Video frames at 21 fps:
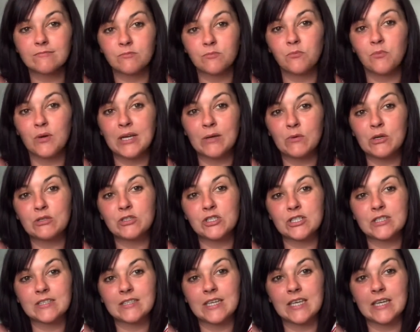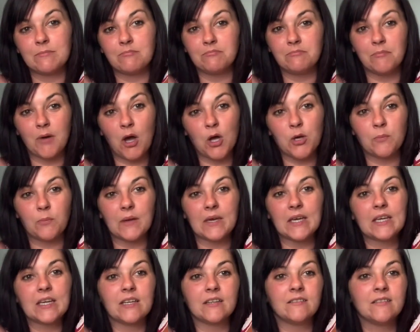we will just keep
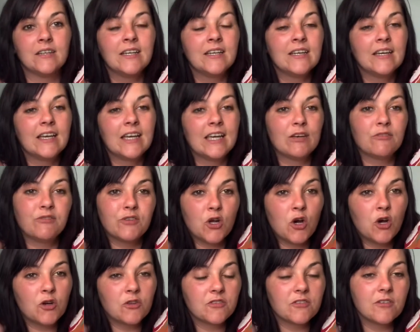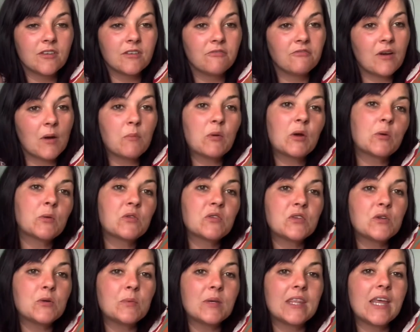hoping, and if not, the fabric will
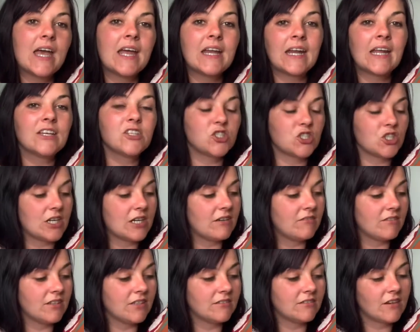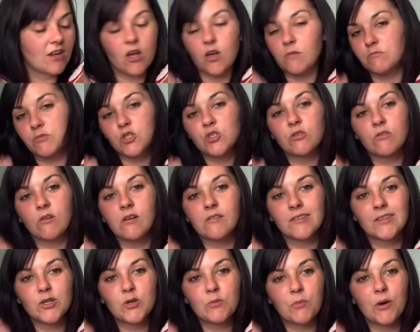still be there next year, and I'm sure I'll
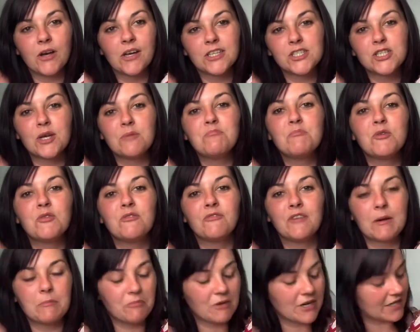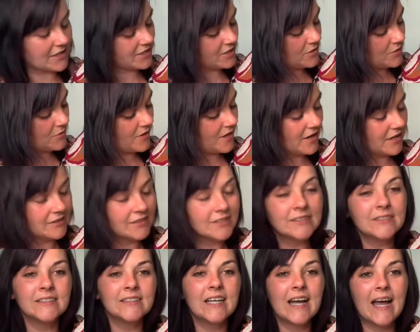still buy a ton more fabric to
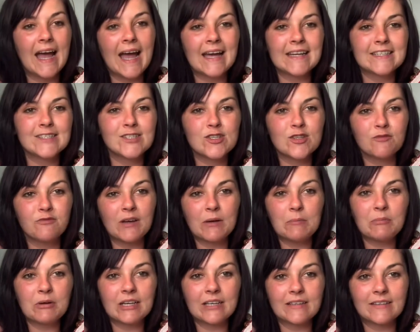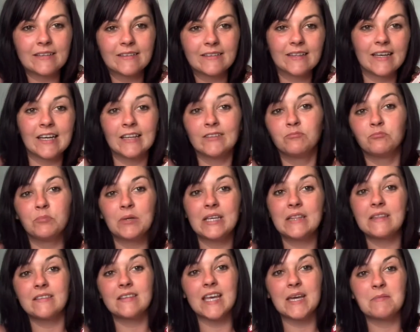add to the fabric and be in
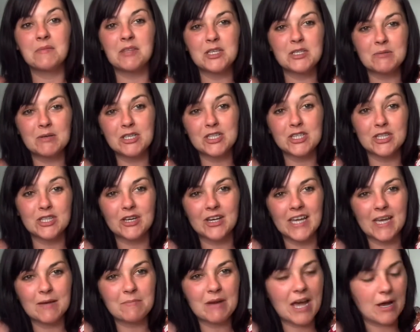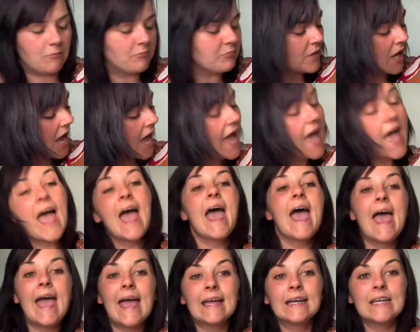the same situation that I am now.
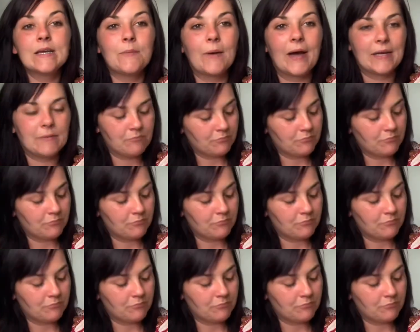Anyway,